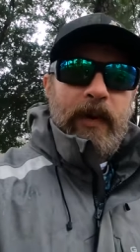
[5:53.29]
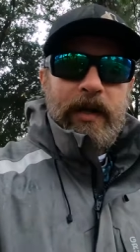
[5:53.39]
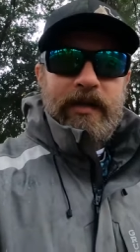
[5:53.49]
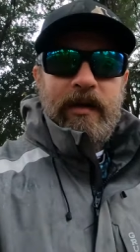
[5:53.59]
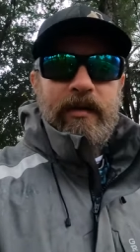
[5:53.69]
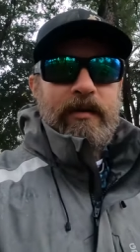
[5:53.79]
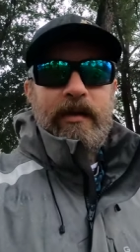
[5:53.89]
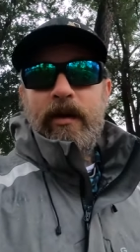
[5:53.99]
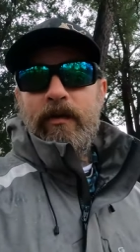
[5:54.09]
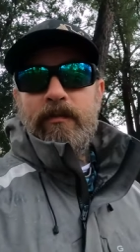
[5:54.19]
But,
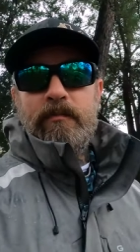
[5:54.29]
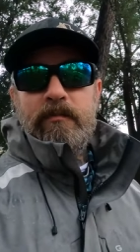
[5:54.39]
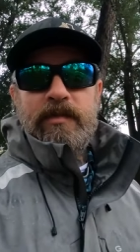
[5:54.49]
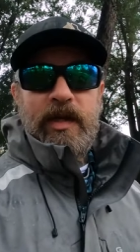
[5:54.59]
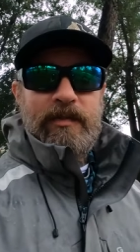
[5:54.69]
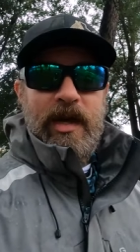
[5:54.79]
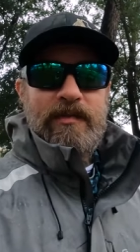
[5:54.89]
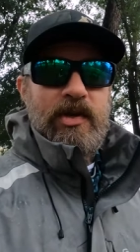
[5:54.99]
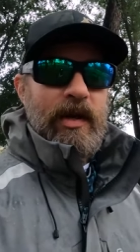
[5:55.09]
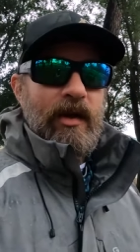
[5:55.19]
you know,
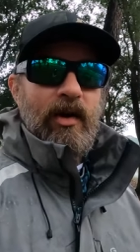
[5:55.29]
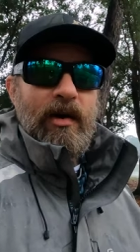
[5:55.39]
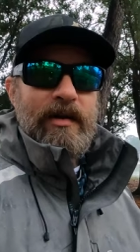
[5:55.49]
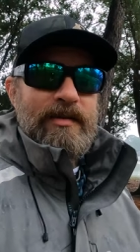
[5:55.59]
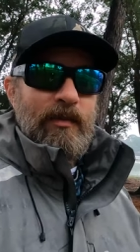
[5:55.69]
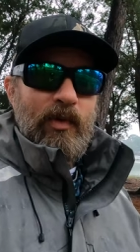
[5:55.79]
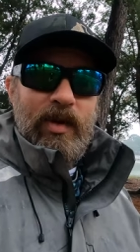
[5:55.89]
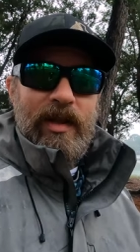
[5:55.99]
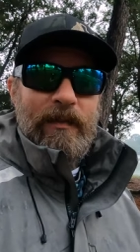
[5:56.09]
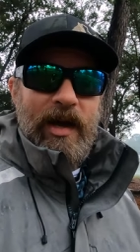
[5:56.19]
sometimes you get caught in some
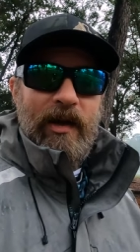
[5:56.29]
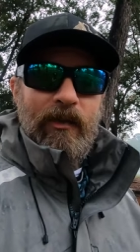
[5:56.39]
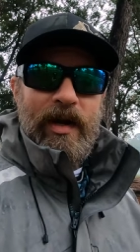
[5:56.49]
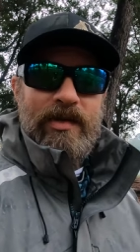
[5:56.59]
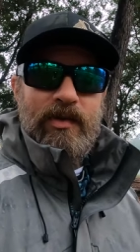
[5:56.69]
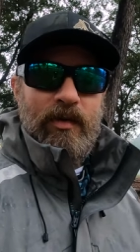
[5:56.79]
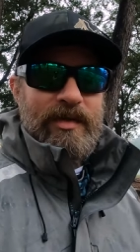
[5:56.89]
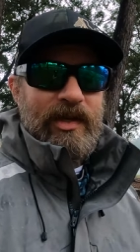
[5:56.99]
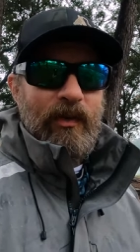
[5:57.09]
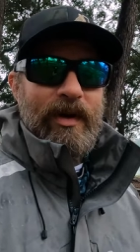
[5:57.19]
really bad
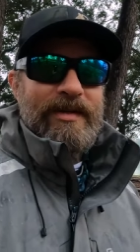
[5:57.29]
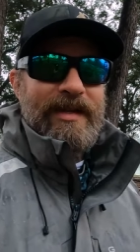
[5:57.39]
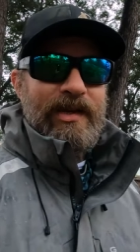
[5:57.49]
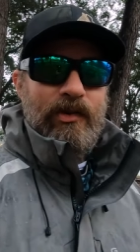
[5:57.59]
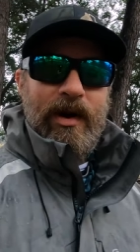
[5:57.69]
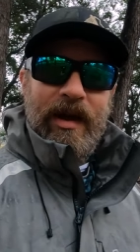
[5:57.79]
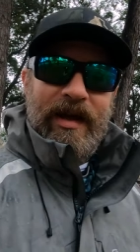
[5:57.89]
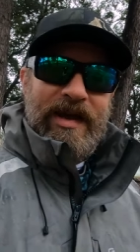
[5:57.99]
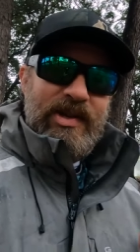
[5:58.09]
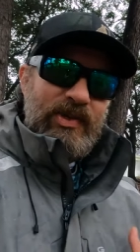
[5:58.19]
rainstorms and you want to stay
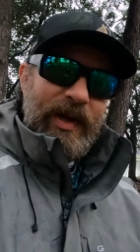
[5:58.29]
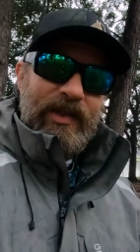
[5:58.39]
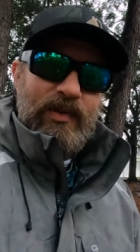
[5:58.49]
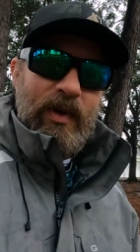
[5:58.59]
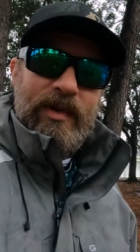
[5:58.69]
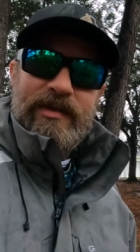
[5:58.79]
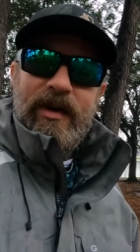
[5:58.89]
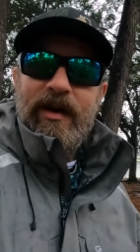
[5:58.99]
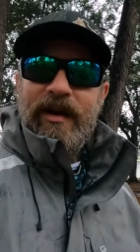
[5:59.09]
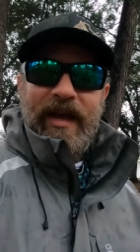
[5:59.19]
dry. So I can throw this
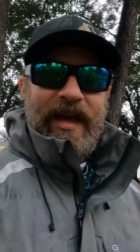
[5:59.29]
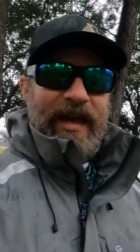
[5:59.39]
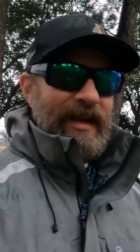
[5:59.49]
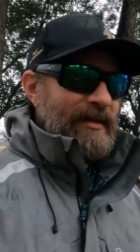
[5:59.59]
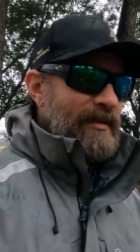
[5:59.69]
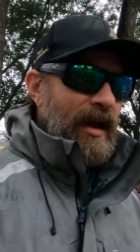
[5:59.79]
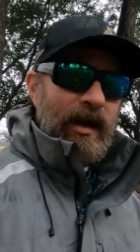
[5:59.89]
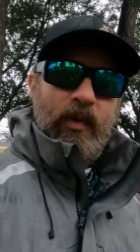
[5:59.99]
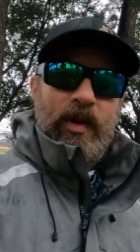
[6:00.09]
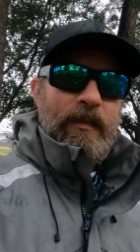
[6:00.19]
on and it's not